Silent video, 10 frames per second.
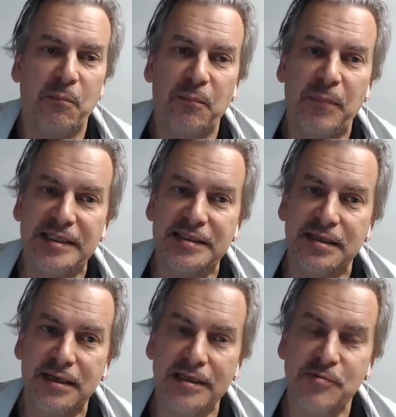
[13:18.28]
But
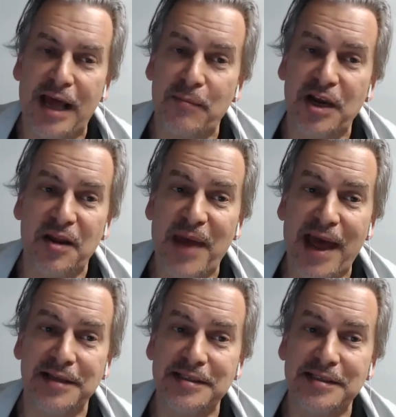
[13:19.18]
sometimes what happened in the
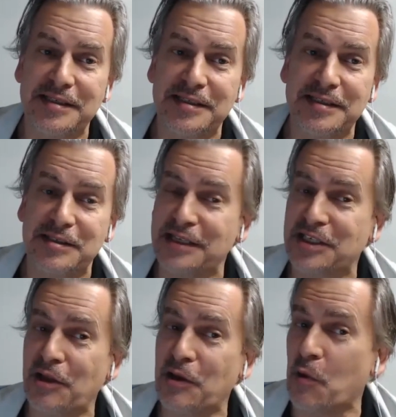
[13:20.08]
past isn't
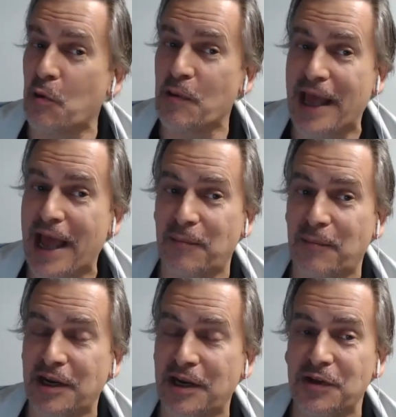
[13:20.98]
necessarily what we want to
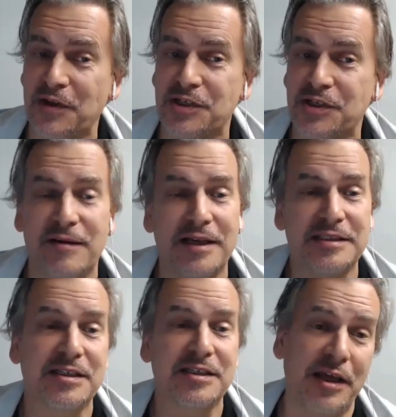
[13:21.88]
happen in the future.
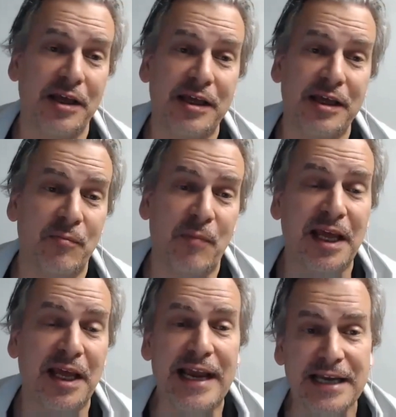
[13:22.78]
Sometimes it's called, you know, it
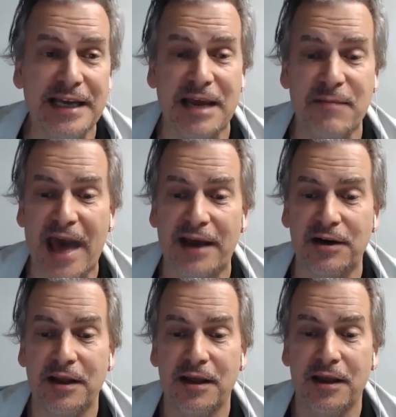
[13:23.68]
might be like an
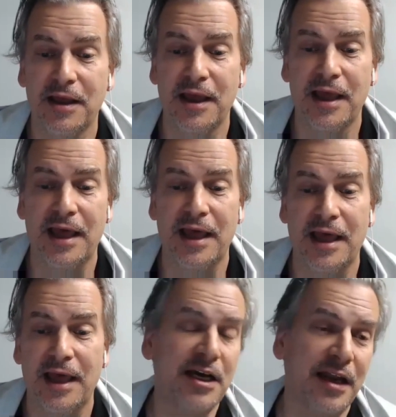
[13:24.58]
anti-pattern.
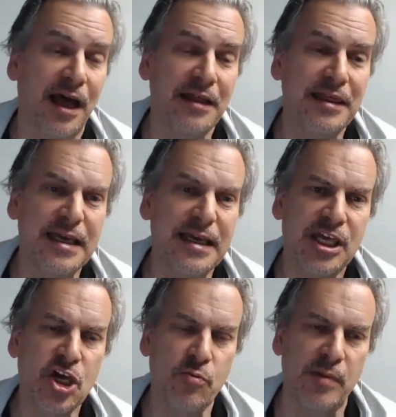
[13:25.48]
And I think
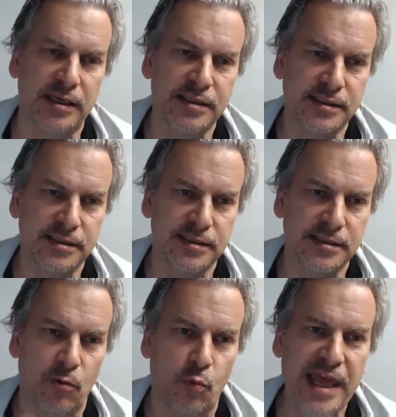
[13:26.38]
humans,
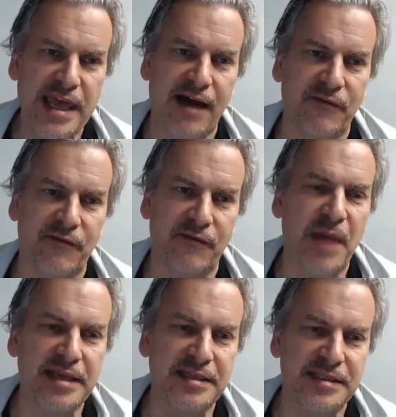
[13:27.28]
we have an
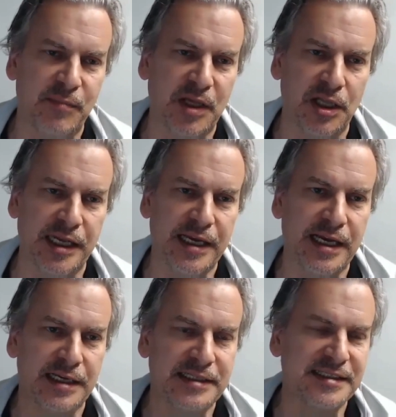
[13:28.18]
amazing ability
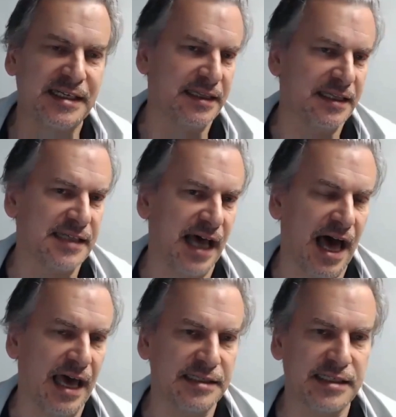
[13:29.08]
to kind of
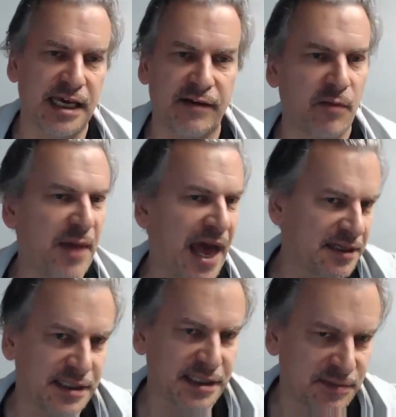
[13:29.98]
synthesize kind of our
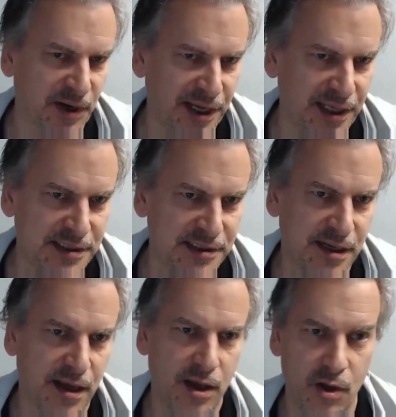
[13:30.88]
past experience
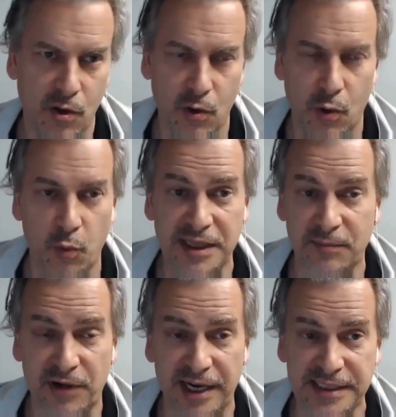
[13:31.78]
with the
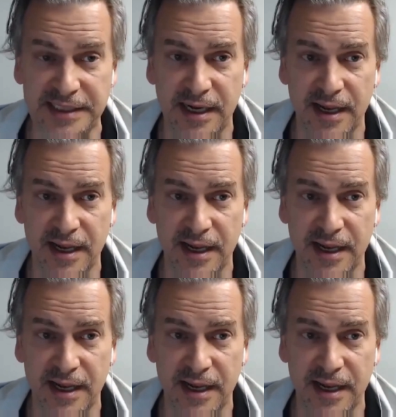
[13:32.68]
present